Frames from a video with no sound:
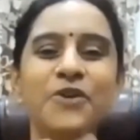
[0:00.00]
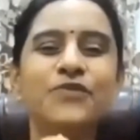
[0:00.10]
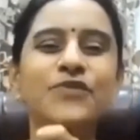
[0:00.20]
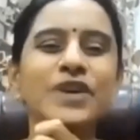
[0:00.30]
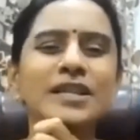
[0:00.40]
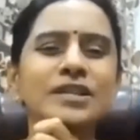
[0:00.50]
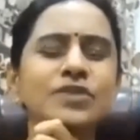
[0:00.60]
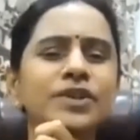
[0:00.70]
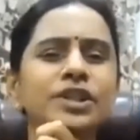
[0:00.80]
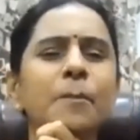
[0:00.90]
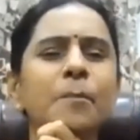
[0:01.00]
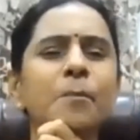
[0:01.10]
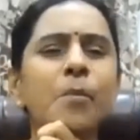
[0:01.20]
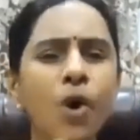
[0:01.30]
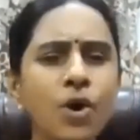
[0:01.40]
filled with the
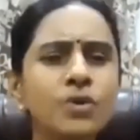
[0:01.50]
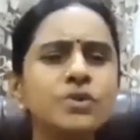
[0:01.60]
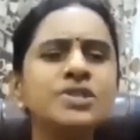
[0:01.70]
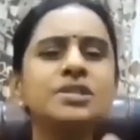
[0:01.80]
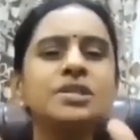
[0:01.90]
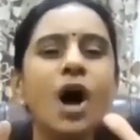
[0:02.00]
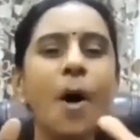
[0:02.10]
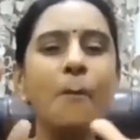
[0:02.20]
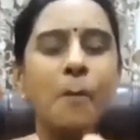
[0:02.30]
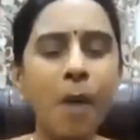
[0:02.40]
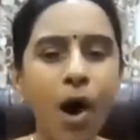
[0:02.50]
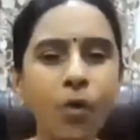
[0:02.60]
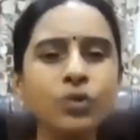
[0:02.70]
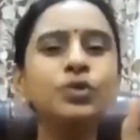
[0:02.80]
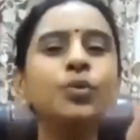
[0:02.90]
most
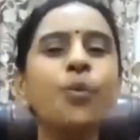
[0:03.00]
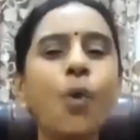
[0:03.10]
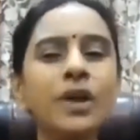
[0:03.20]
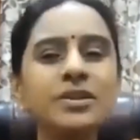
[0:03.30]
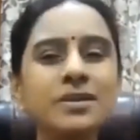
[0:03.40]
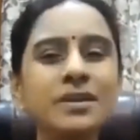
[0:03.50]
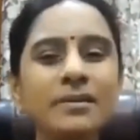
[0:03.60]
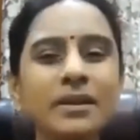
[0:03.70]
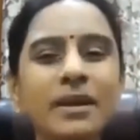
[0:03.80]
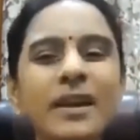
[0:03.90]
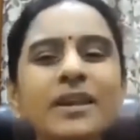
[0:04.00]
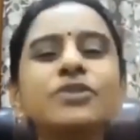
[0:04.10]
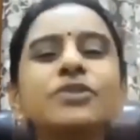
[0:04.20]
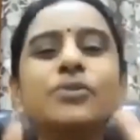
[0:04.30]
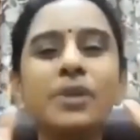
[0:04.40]
mouth-watering
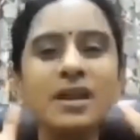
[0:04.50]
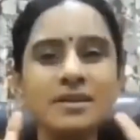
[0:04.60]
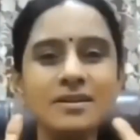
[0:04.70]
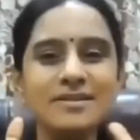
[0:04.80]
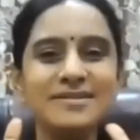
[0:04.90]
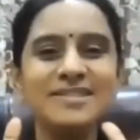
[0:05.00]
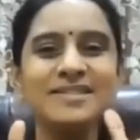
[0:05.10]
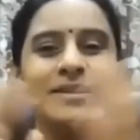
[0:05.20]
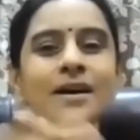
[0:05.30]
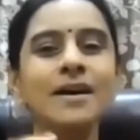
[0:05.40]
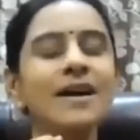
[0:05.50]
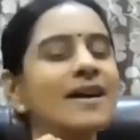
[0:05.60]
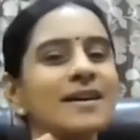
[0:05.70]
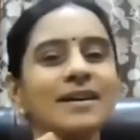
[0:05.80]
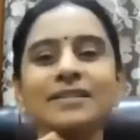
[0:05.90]
ingredients
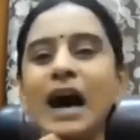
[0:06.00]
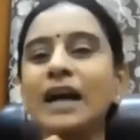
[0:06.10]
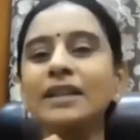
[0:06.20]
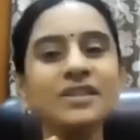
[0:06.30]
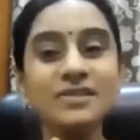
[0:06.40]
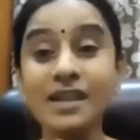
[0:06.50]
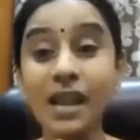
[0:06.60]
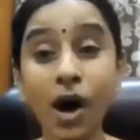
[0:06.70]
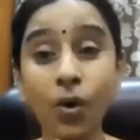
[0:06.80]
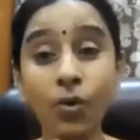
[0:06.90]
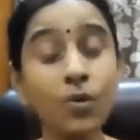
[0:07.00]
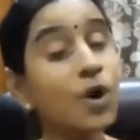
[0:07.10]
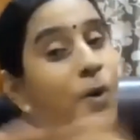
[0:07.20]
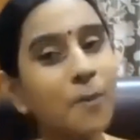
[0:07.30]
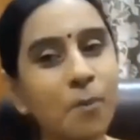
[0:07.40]
Dadi's love
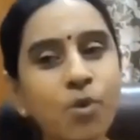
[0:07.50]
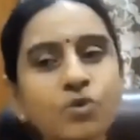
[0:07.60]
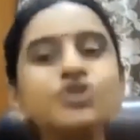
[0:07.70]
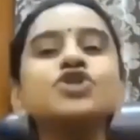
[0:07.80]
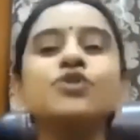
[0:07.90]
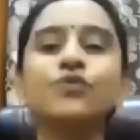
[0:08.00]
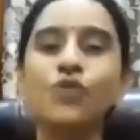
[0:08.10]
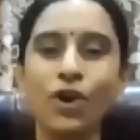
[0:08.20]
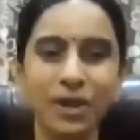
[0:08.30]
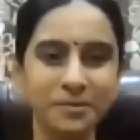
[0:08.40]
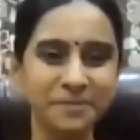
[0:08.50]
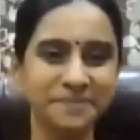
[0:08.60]
most of all.